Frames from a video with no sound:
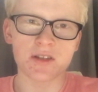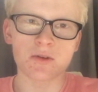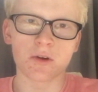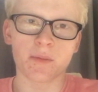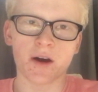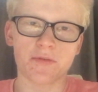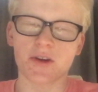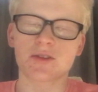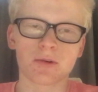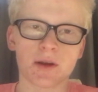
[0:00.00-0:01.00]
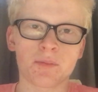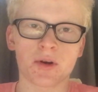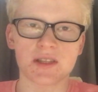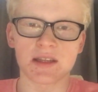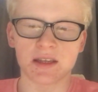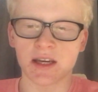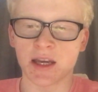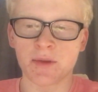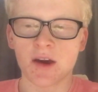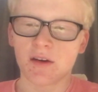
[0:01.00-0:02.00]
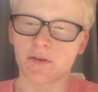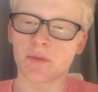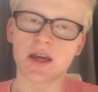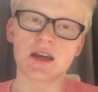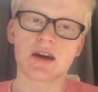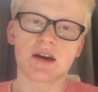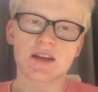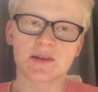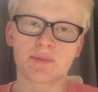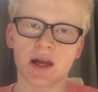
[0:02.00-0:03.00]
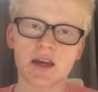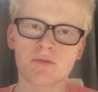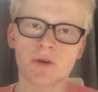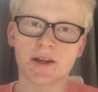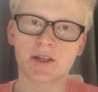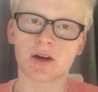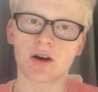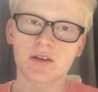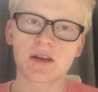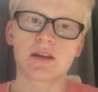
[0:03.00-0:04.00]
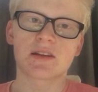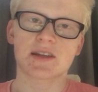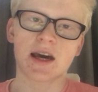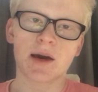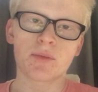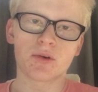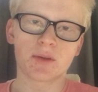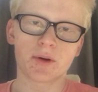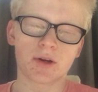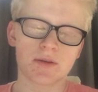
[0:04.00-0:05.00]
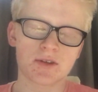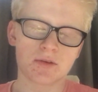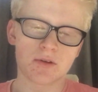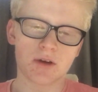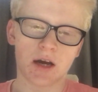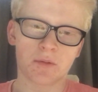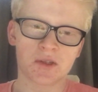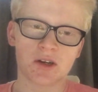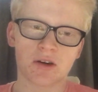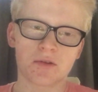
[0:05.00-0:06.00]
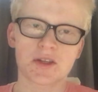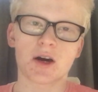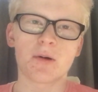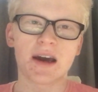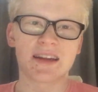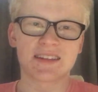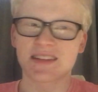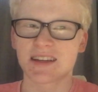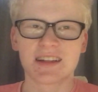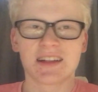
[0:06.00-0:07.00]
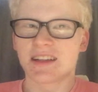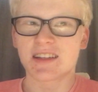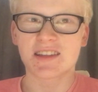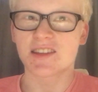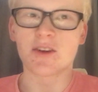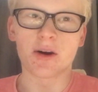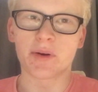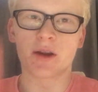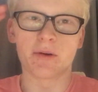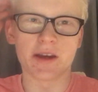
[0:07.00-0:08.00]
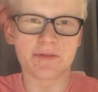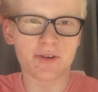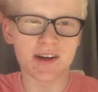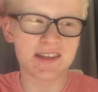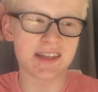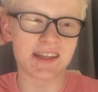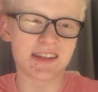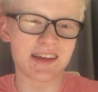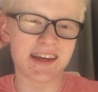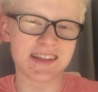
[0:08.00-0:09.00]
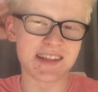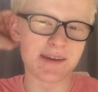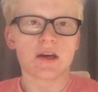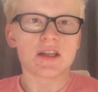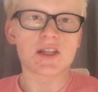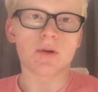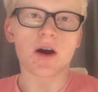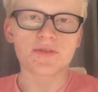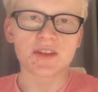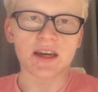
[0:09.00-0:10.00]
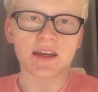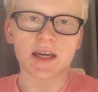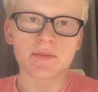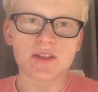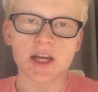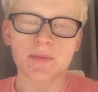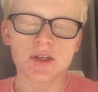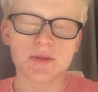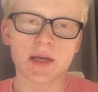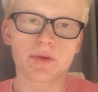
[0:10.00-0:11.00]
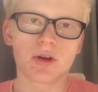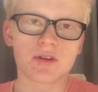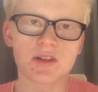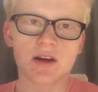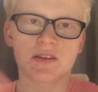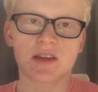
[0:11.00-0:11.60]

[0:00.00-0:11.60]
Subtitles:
to talk about, 3 talking points in the game. For me, it's a blatant red card. There's a handball in the build-up to Hal Robson-Kanu's goal, and it's just not a penalty for us at the end of the day, isn't it? So after that game, the Championship table looks like